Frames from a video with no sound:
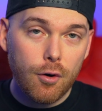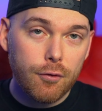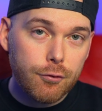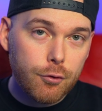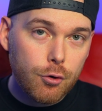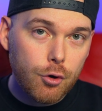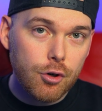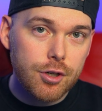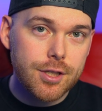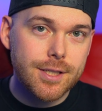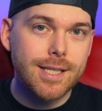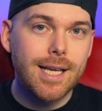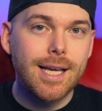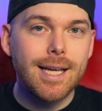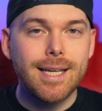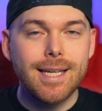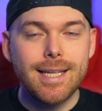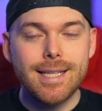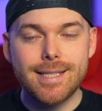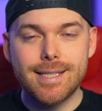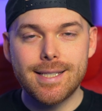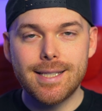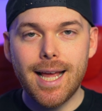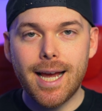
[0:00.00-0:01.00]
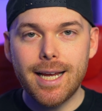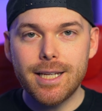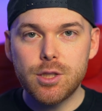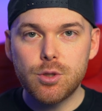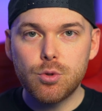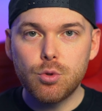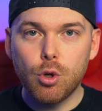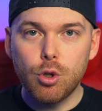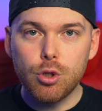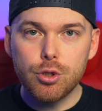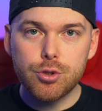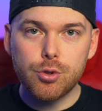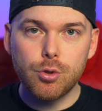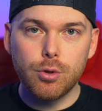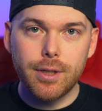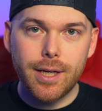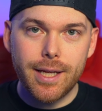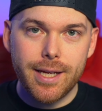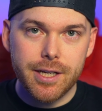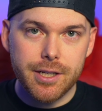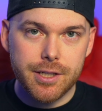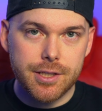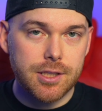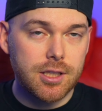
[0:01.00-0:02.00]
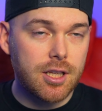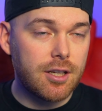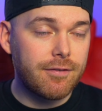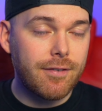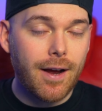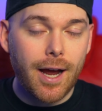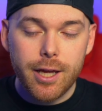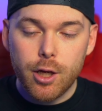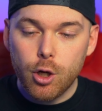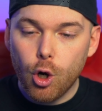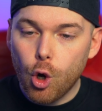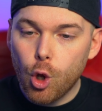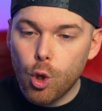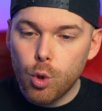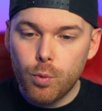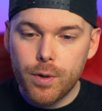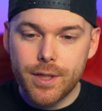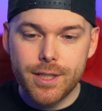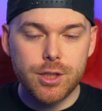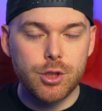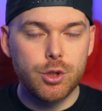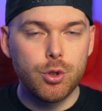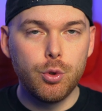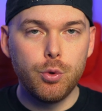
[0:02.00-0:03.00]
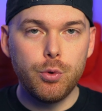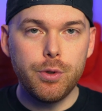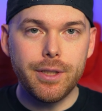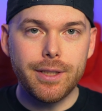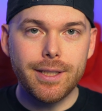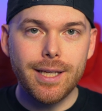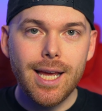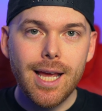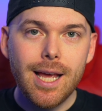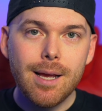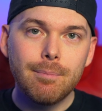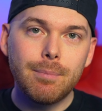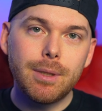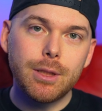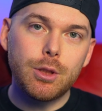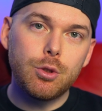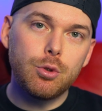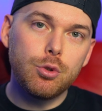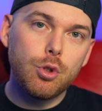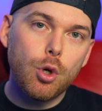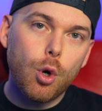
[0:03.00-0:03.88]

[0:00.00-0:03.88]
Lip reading: Of course, it's nice to also layer stuff. I always do it, but